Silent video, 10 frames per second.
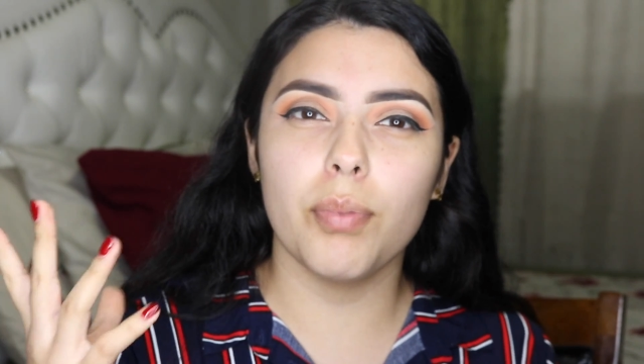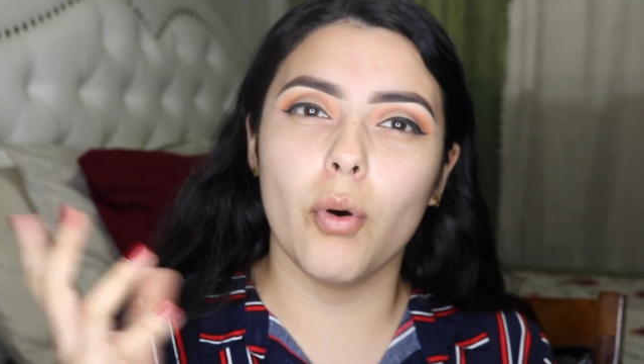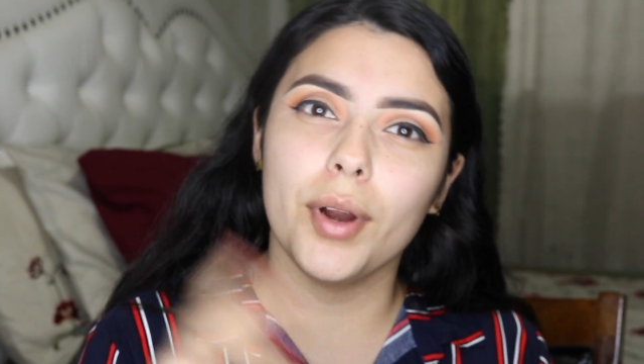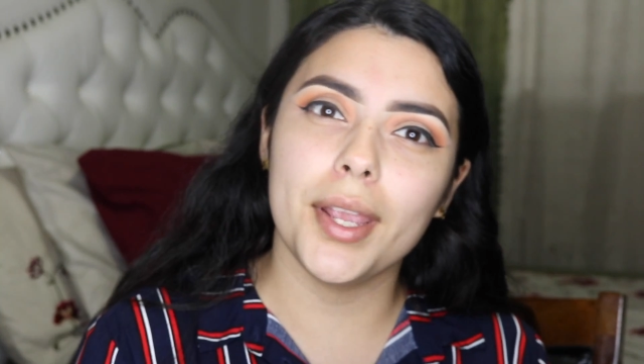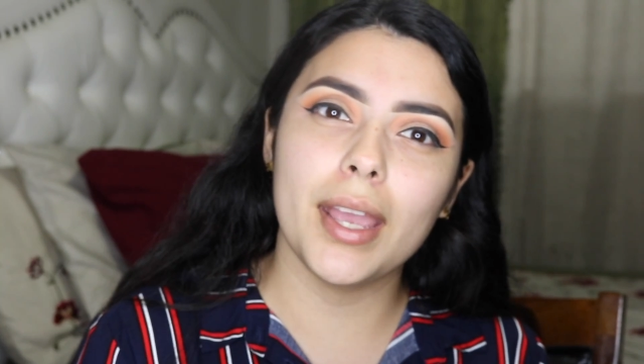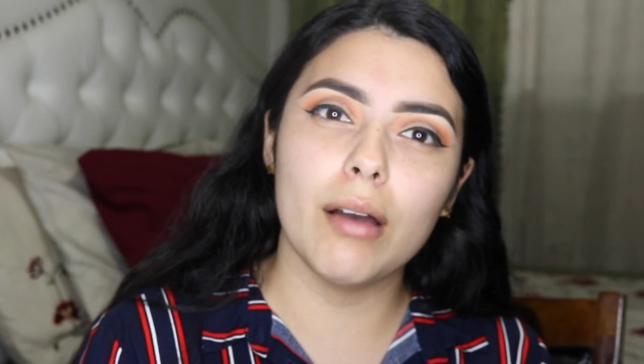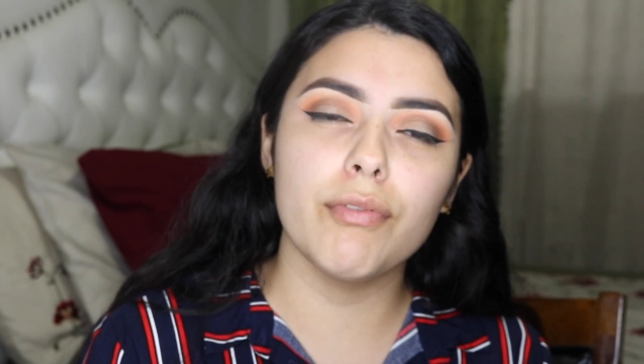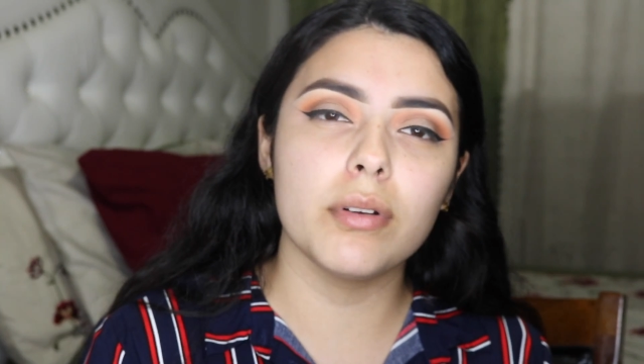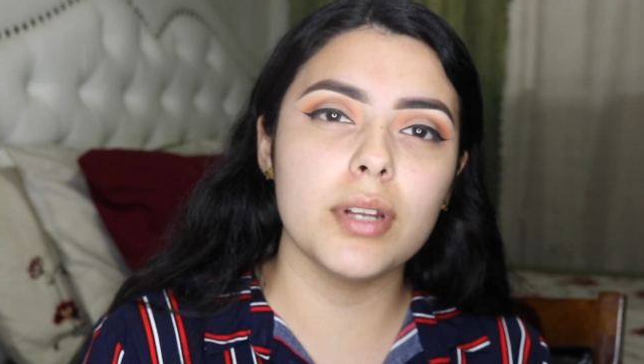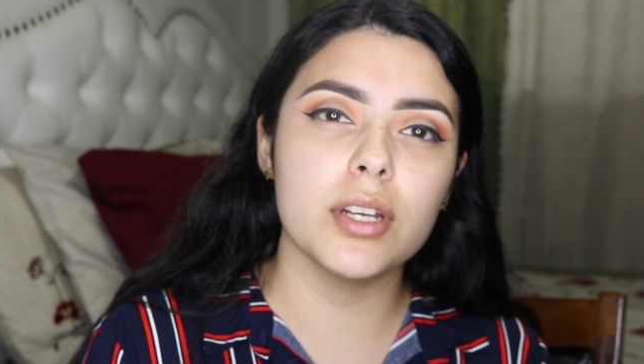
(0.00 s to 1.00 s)
pouring out
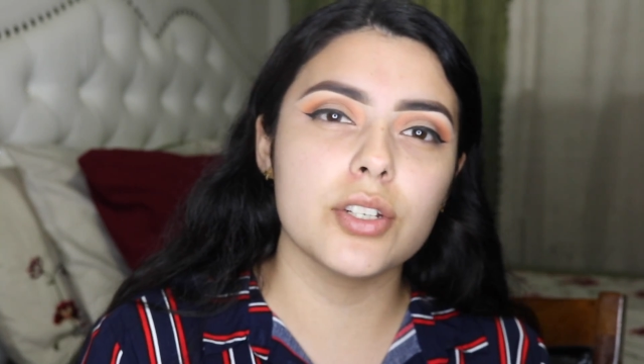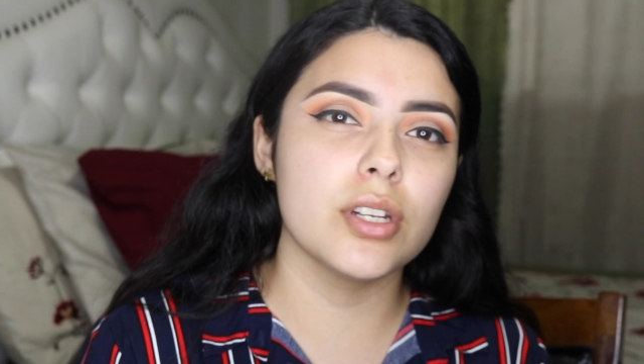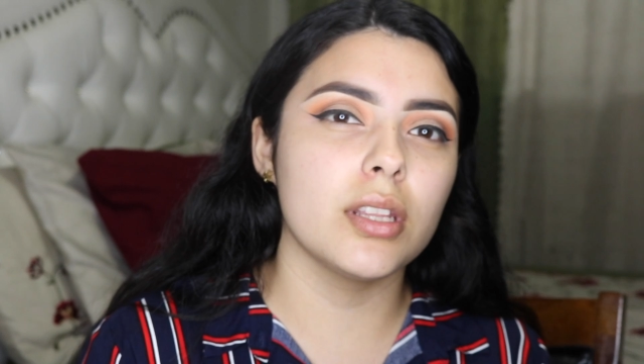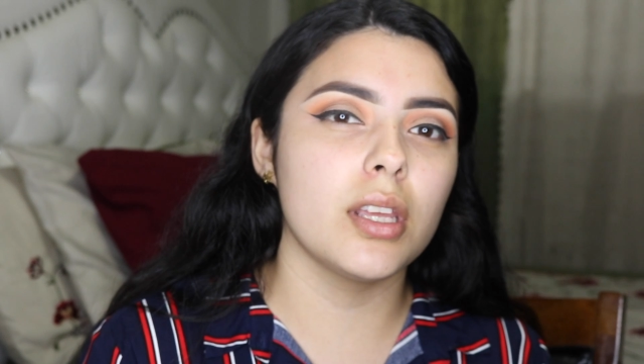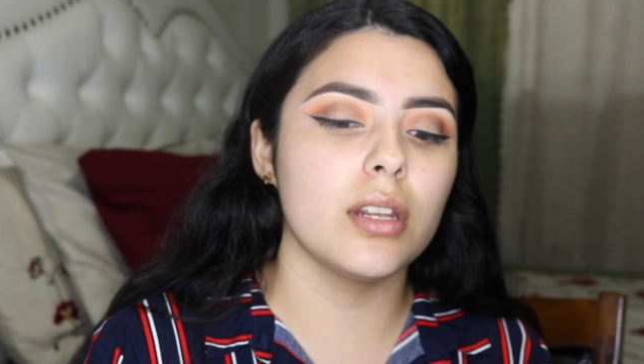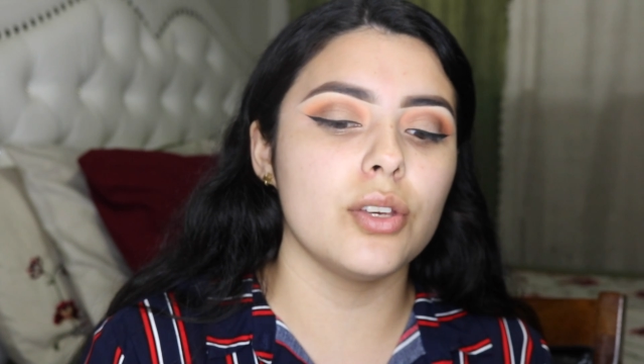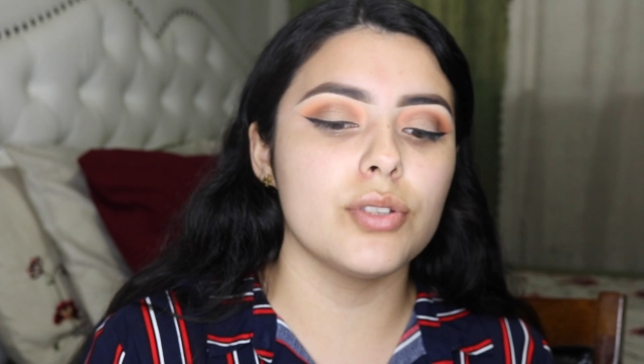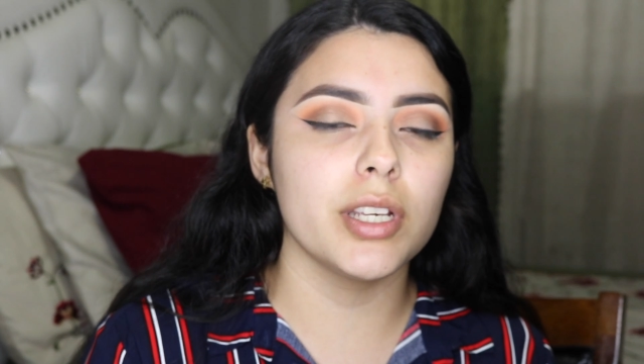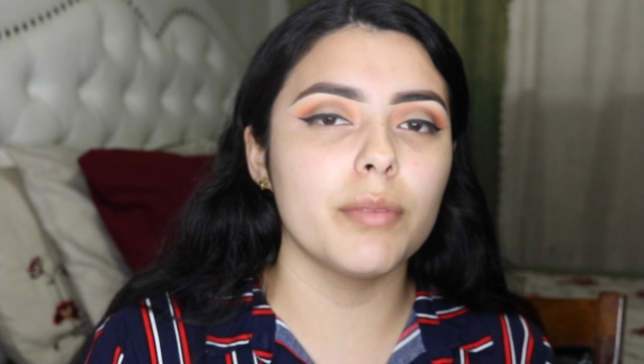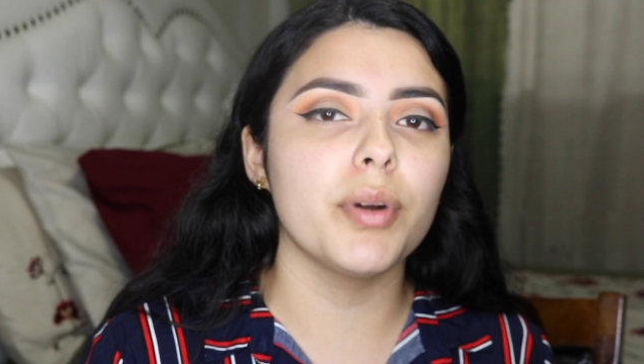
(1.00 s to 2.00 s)
foundation and then
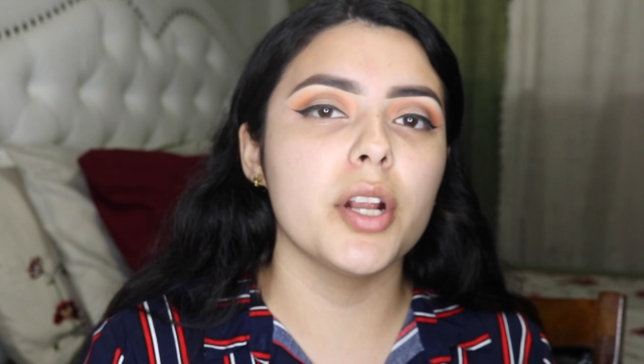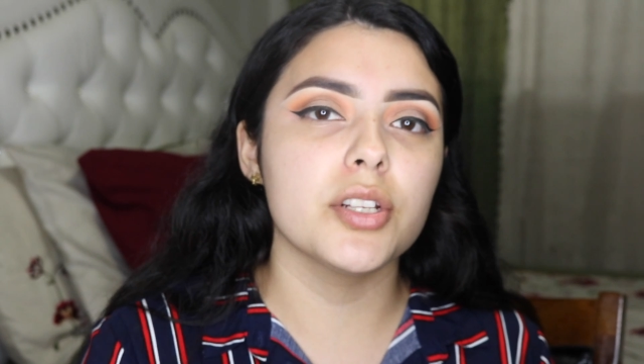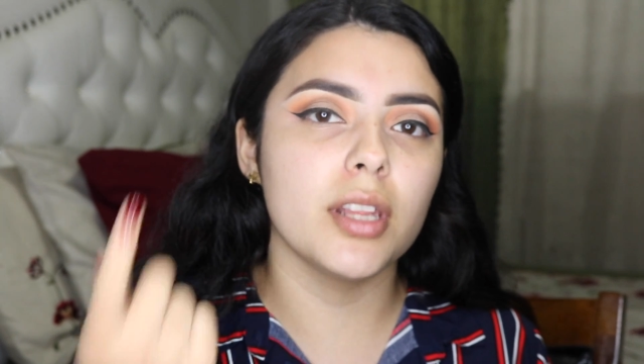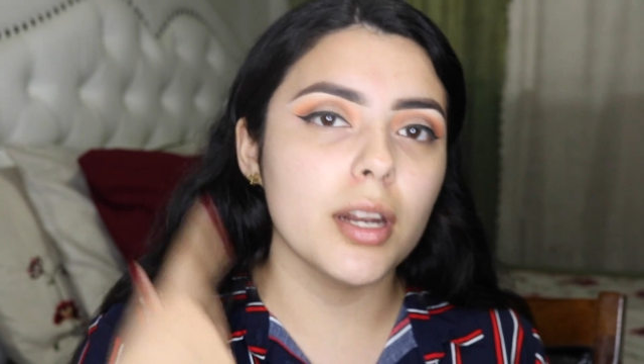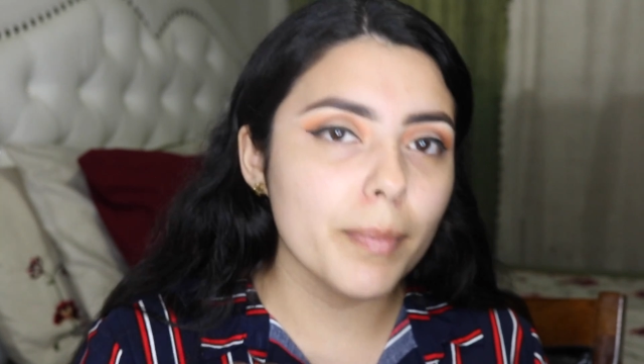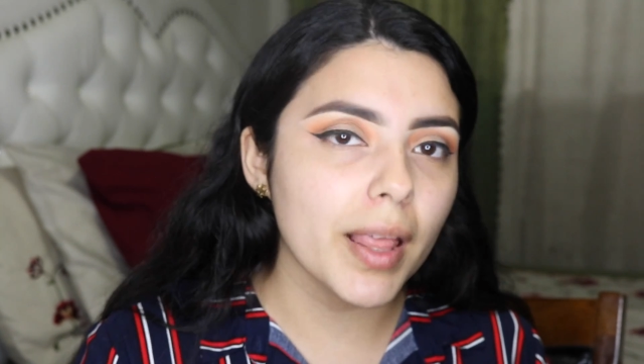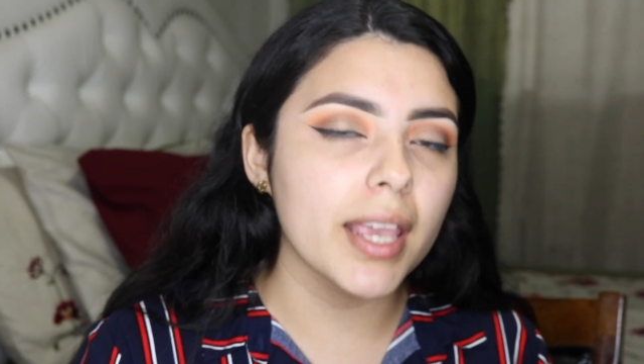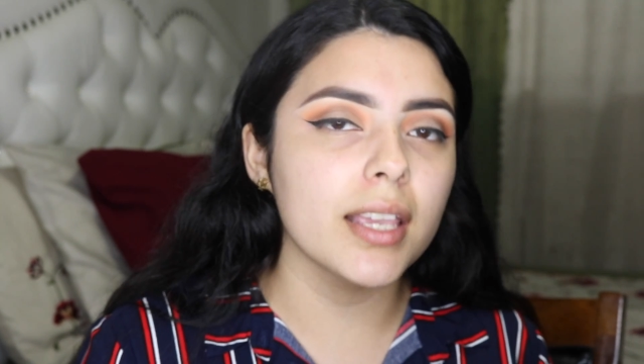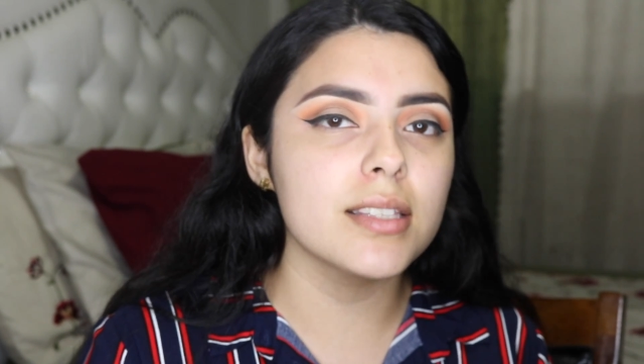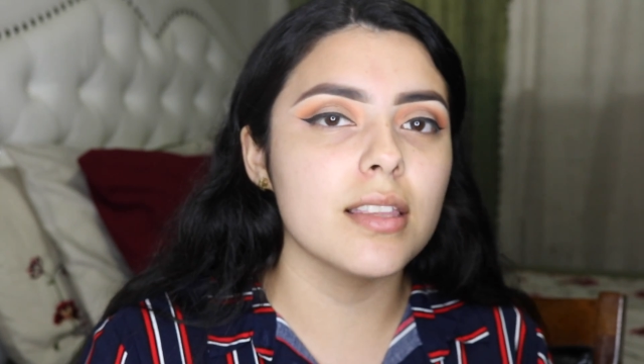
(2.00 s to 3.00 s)
using a brush and then
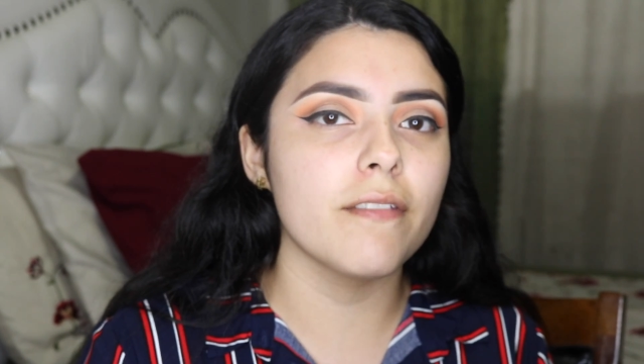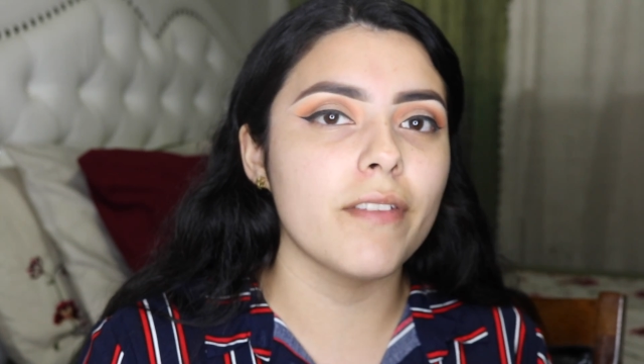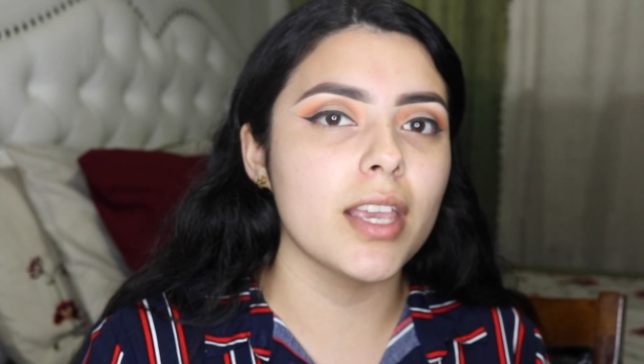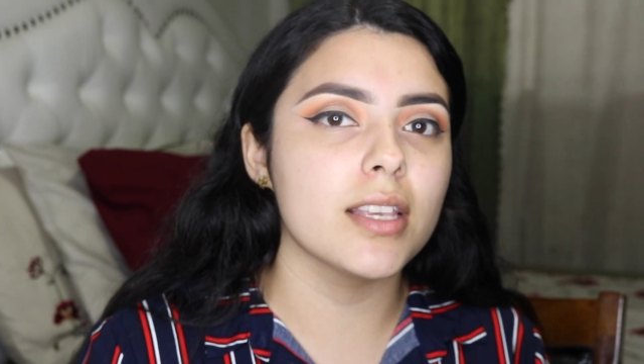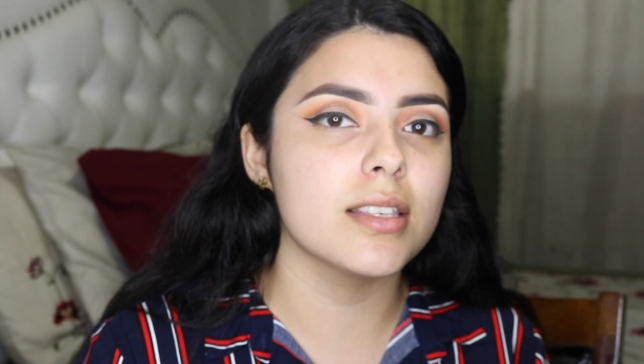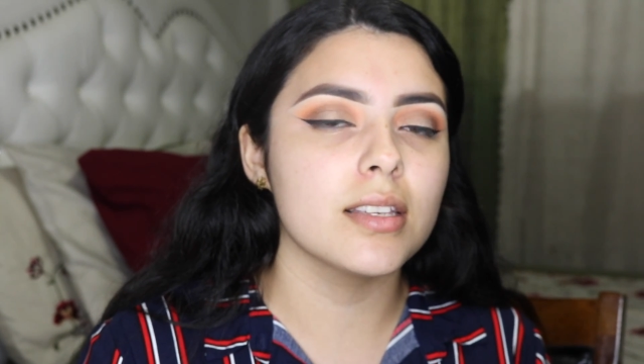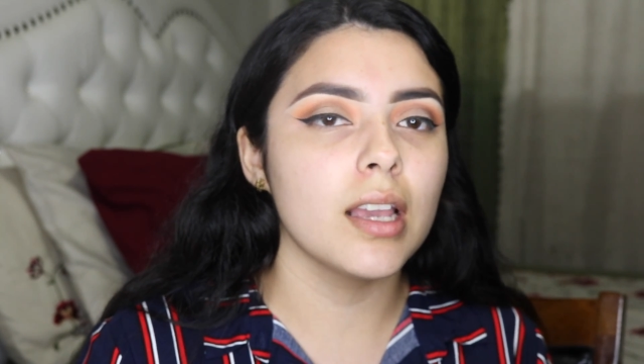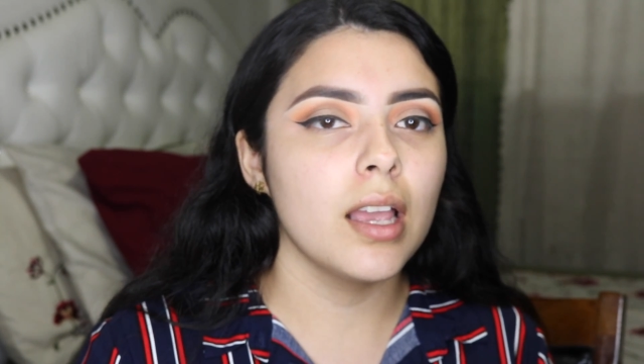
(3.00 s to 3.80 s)
applying it to the face.